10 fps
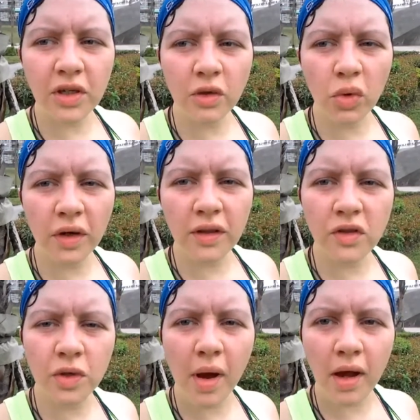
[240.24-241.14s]
little more than
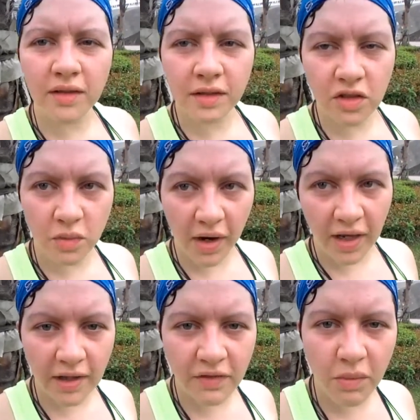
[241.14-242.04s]
3 miles into my
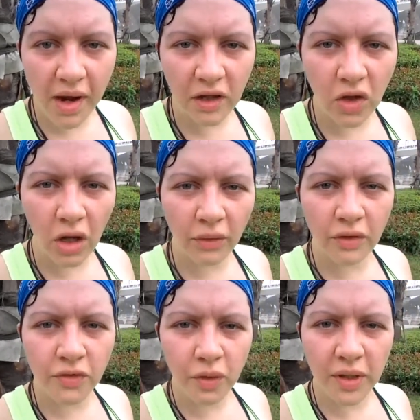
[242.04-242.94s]
11-mile long
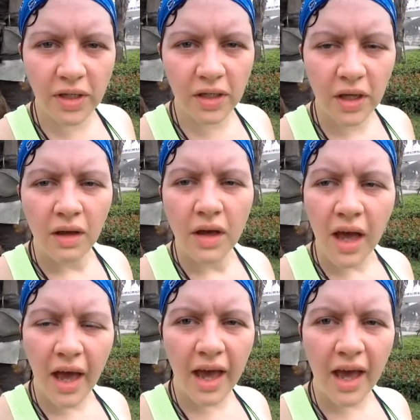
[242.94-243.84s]
run for the week,
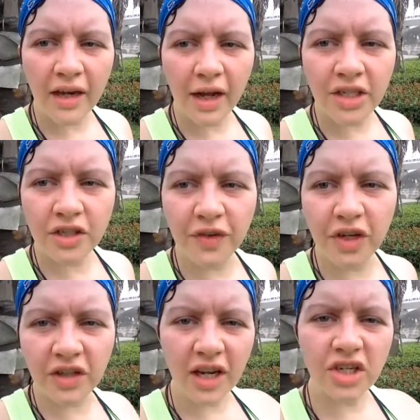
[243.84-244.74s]
and I just
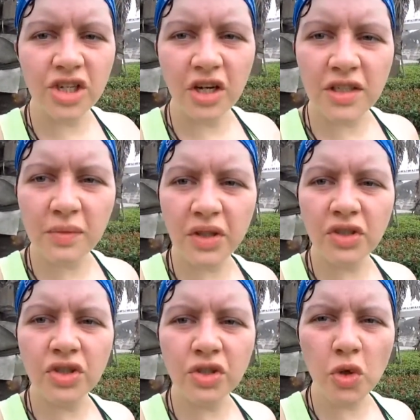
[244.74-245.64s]
figured that I'd share
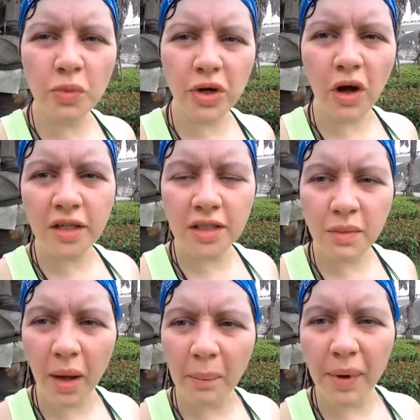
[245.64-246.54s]
something super
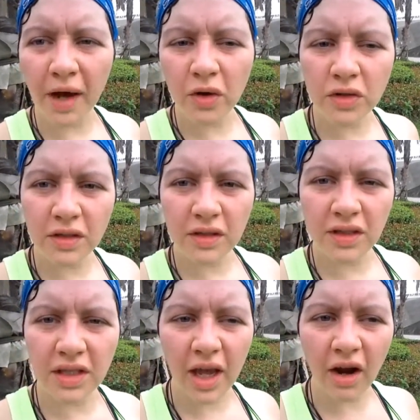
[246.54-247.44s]
awesome about
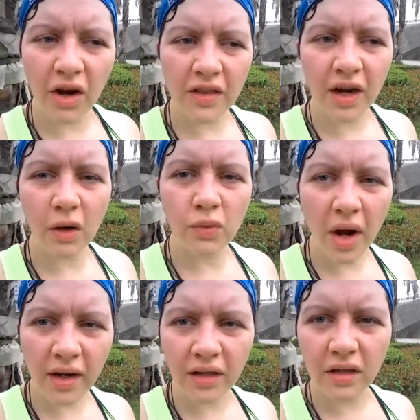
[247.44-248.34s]
the area that I
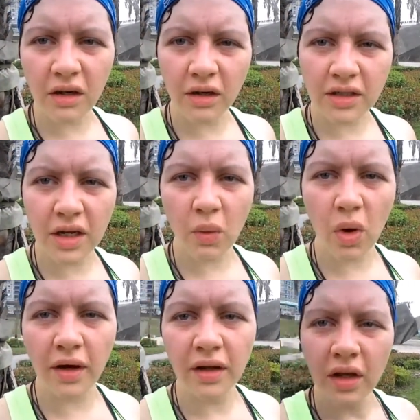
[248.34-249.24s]
run in here in
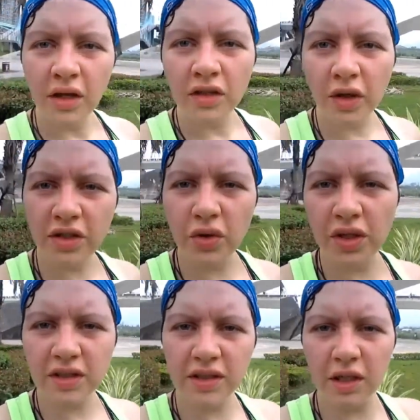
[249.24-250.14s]
Taiwan. So as you
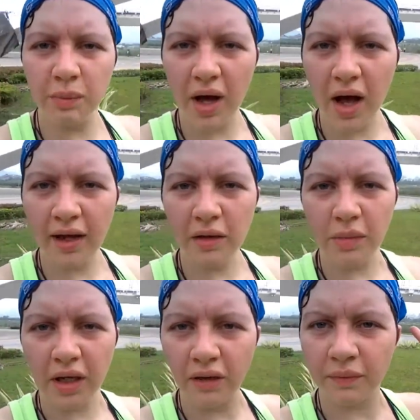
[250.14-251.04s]
can see behind
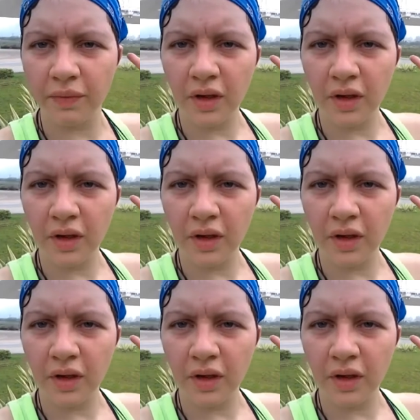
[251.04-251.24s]
me,